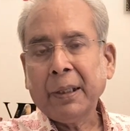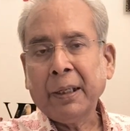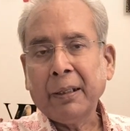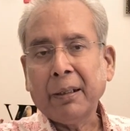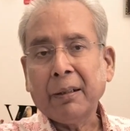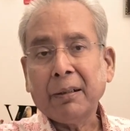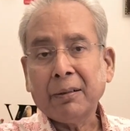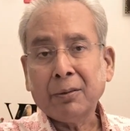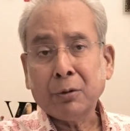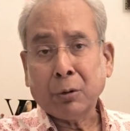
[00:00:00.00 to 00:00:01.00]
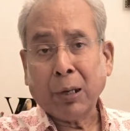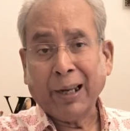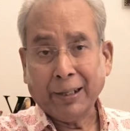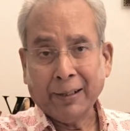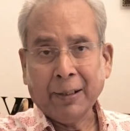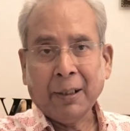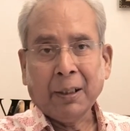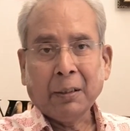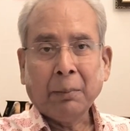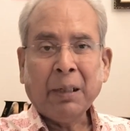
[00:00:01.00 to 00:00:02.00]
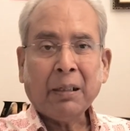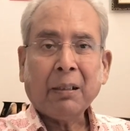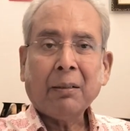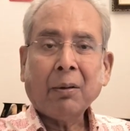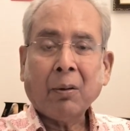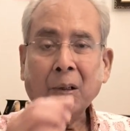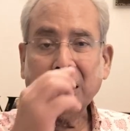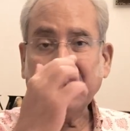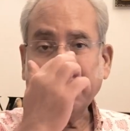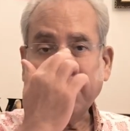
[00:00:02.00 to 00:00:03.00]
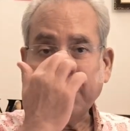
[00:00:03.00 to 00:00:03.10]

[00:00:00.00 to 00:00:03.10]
in July. But all the